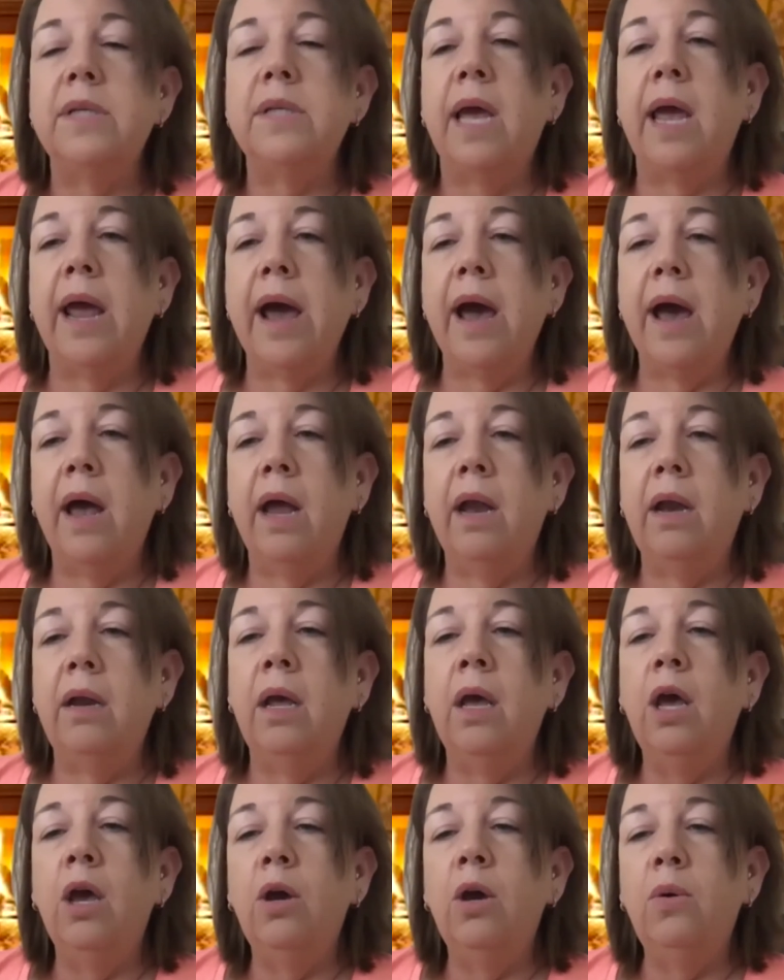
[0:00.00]
and
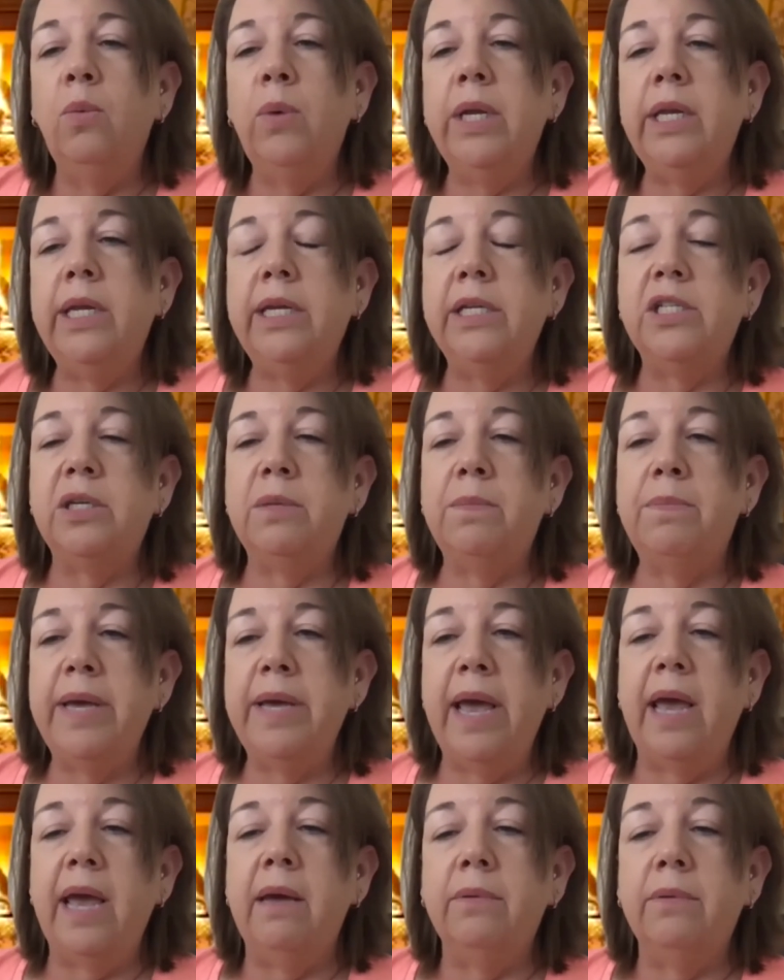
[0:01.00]
we need to be
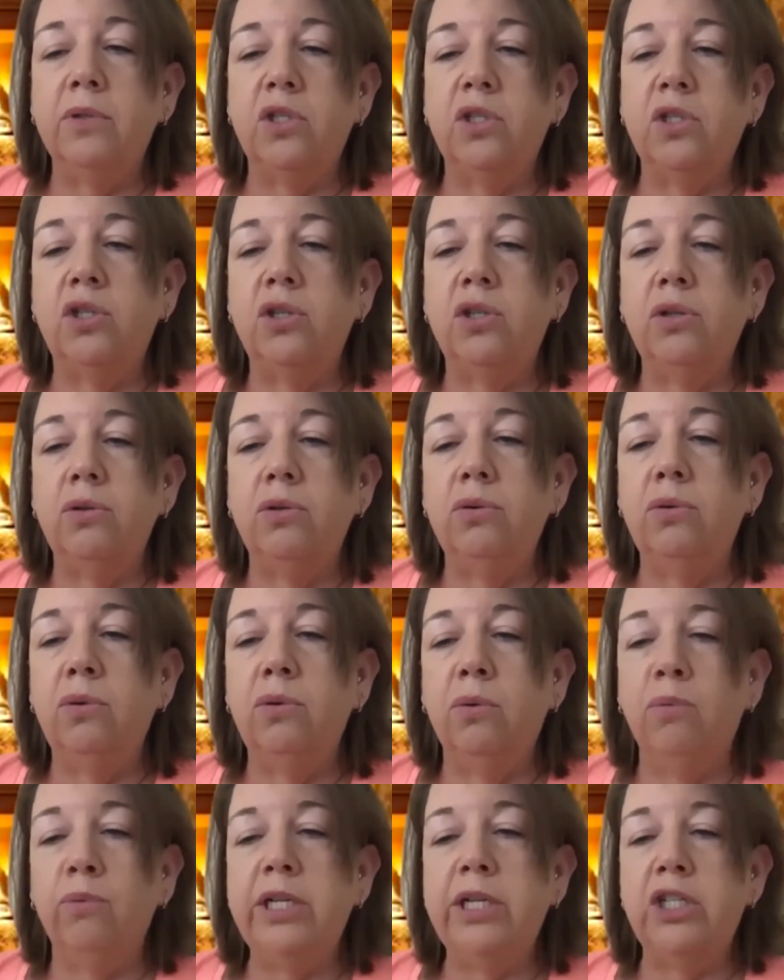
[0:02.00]
able to
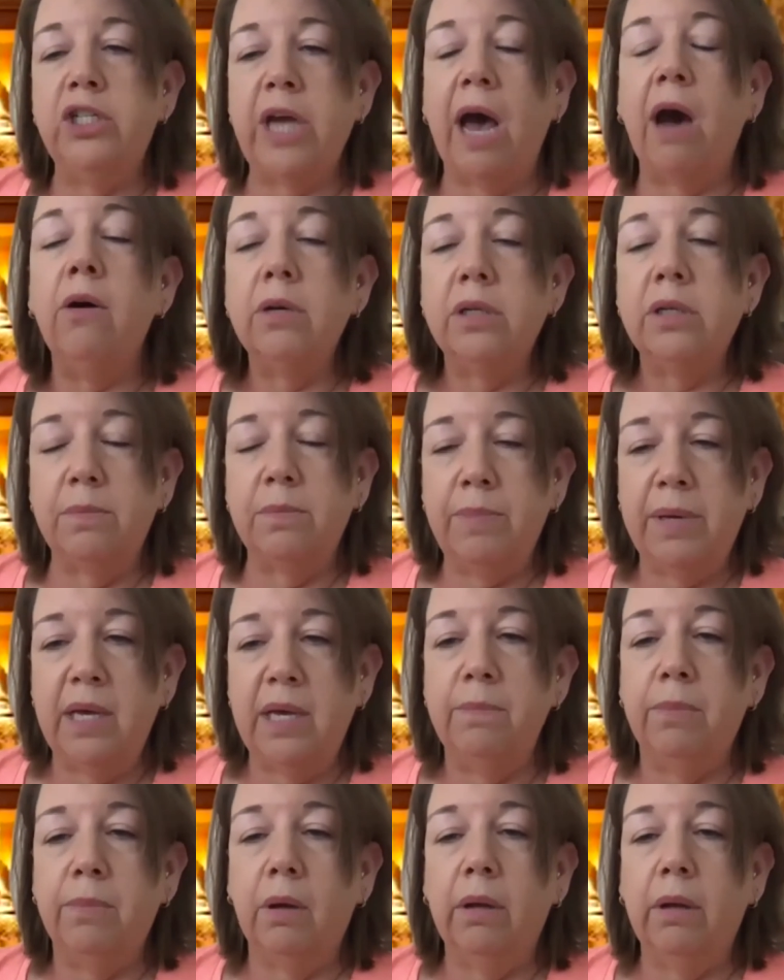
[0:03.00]
reach out to people,